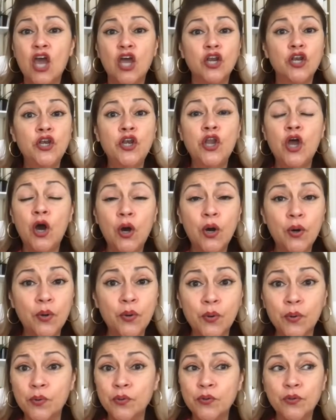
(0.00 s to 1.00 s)

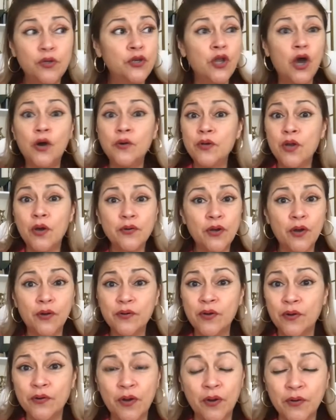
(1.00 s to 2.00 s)
no, no, no, no,
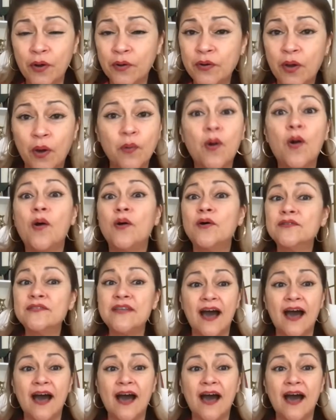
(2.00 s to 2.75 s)
no, no, no, no. Hold